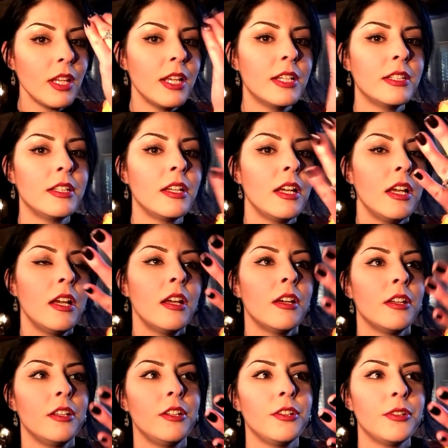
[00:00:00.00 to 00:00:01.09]
And
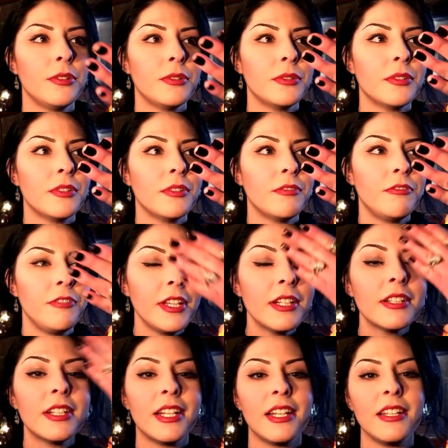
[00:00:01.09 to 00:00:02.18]
you
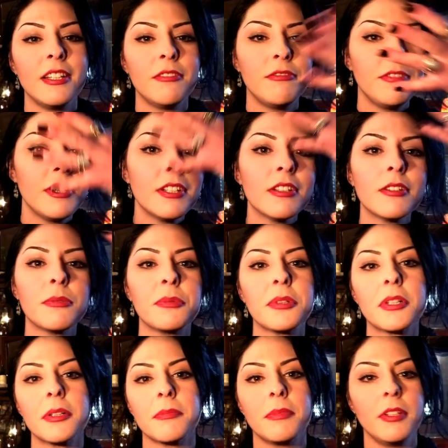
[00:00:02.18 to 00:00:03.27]
feel it. You feel the
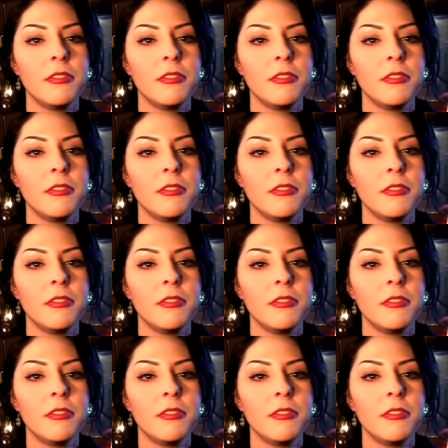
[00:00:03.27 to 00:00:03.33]
warmth.